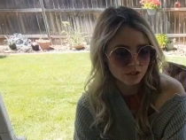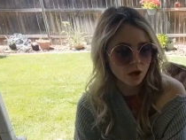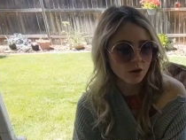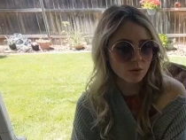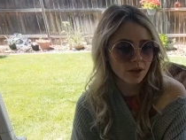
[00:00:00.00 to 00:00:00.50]

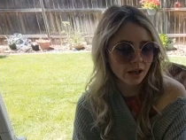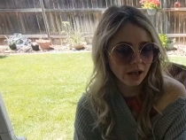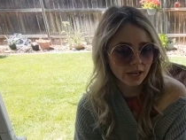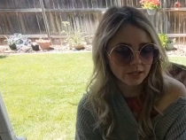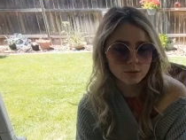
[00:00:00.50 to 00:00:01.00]
So
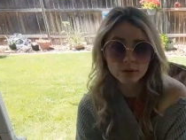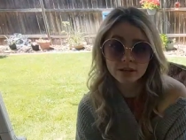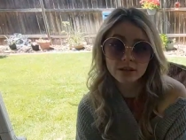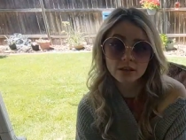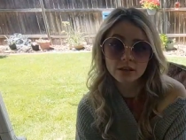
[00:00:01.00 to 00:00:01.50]
I
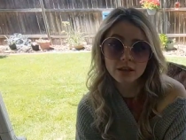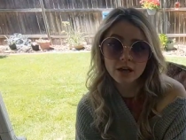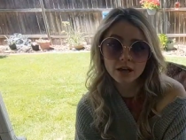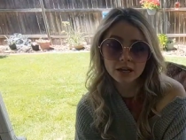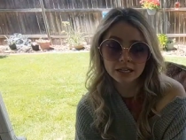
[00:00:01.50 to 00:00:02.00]

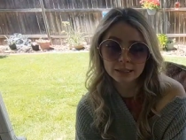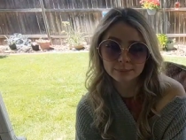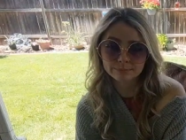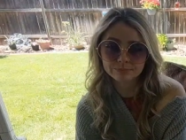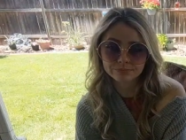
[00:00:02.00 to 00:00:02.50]
will,
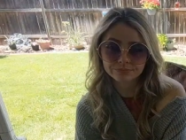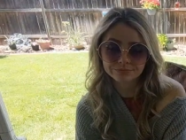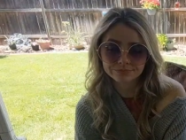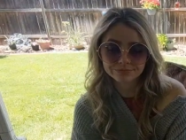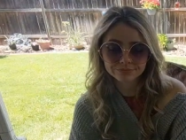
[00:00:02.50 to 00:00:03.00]
um,
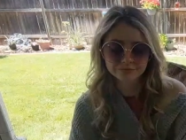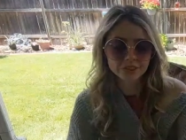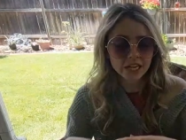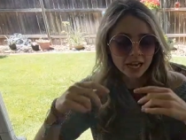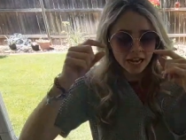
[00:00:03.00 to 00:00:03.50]

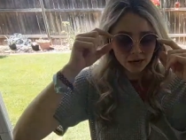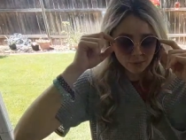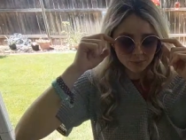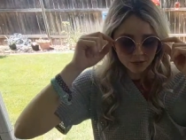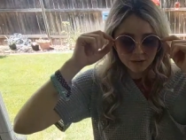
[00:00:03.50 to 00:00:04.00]

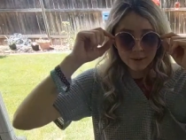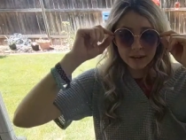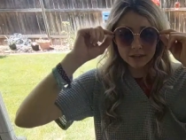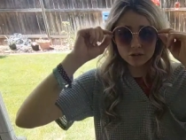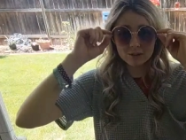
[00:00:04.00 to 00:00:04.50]
I will bring
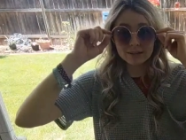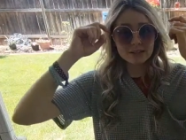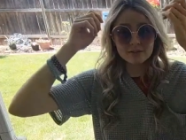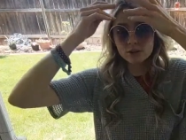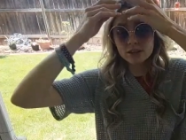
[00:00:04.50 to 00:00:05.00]
my
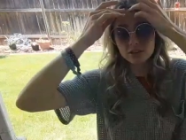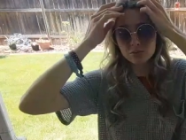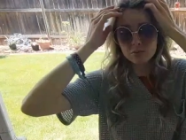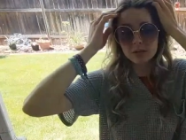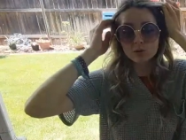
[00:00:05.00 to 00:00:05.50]
streaming stuff with
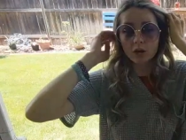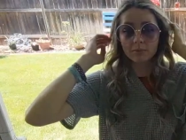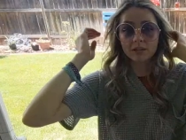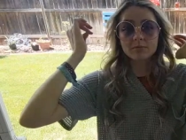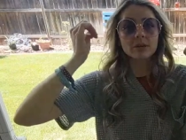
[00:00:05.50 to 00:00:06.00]
us when we go
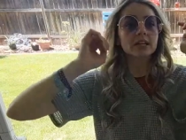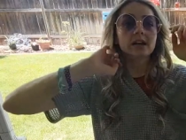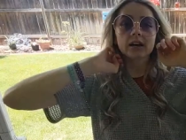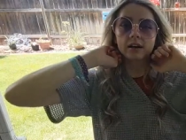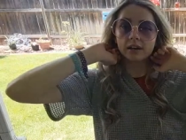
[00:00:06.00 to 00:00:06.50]
shopping,
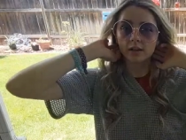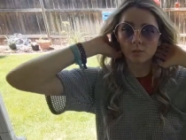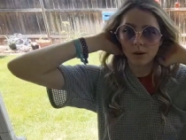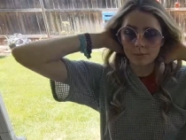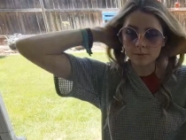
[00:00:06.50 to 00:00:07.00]
but
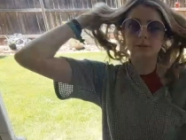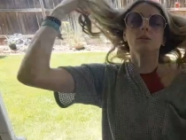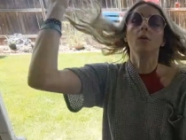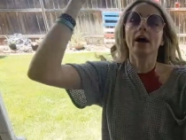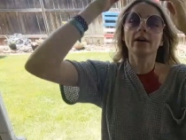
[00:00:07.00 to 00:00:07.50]
it'll probably
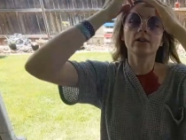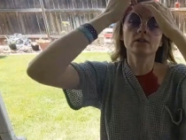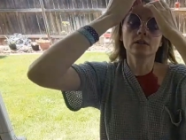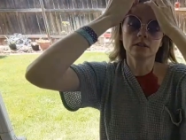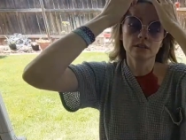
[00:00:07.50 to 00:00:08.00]
be a
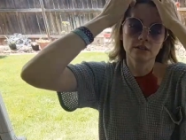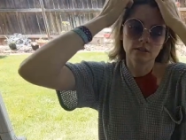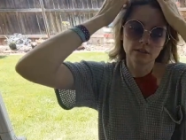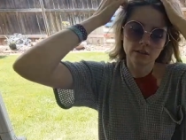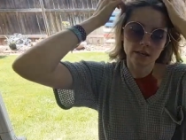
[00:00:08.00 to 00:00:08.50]
while.
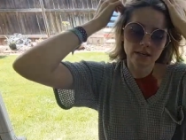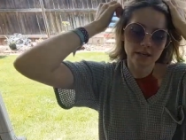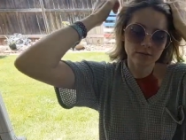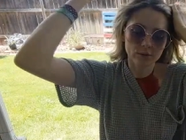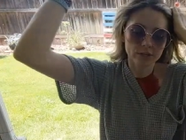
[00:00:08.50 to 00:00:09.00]

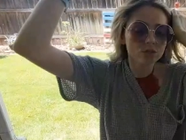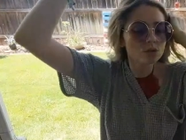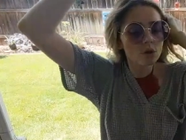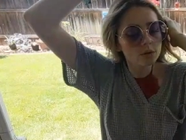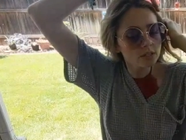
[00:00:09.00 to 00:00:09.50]
And if we
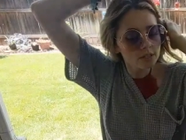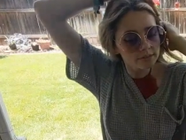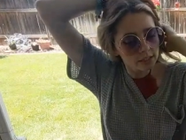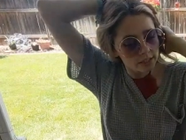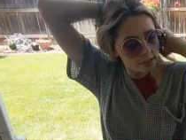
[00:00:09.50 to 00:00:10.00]
do go into
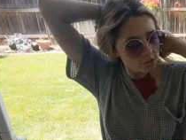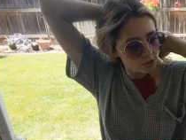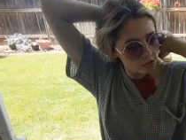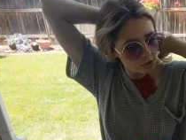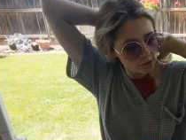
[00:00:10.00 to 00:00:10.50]
the
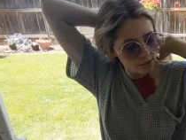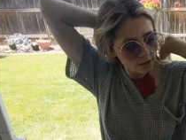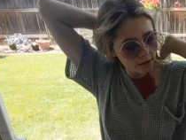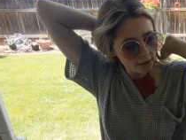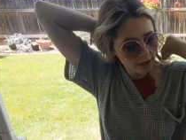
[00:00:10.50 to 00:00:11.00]
village,
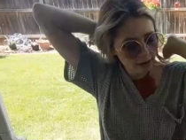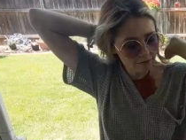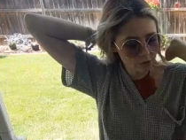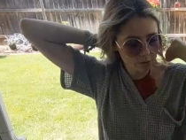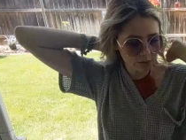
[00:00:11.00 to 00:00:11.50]

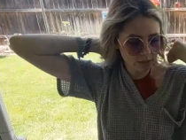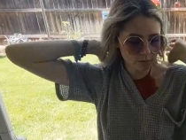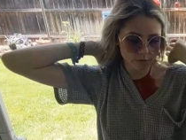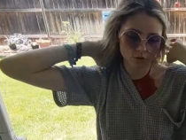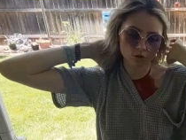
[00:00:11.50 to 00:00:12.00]
after we're
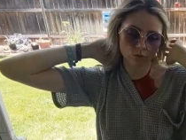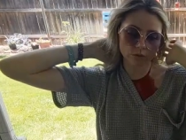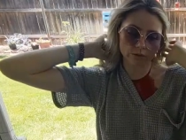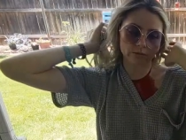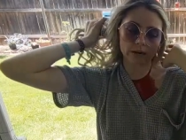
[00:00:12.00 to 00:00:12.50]
done with the
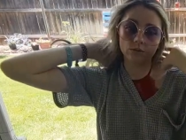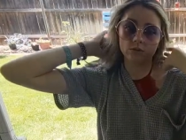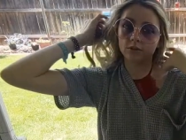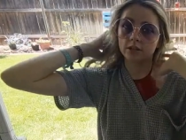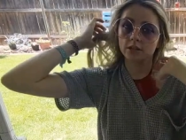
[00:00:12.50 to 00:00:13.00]
stores
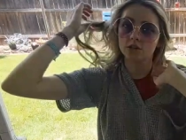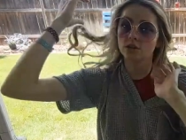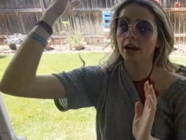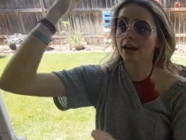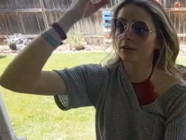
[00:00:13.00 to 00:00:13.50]
around the
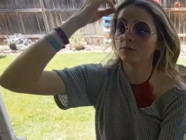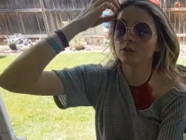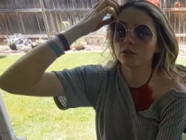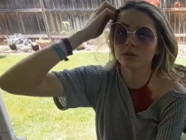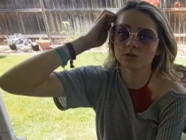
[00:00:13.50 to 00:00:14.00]
village, I
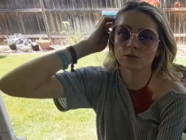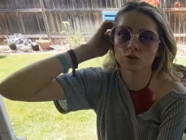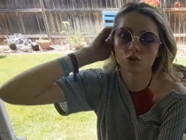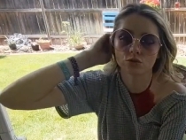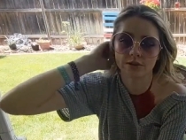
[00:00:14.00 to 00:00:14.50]
will
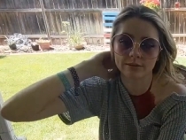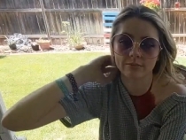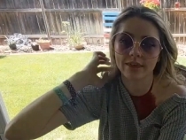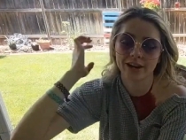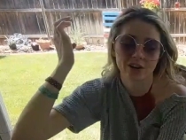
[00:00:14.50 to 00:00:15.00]

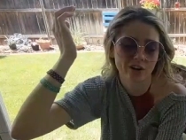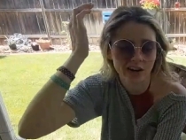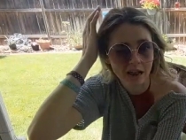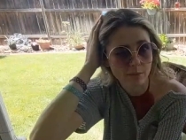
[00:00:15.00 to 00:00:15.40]
stream there.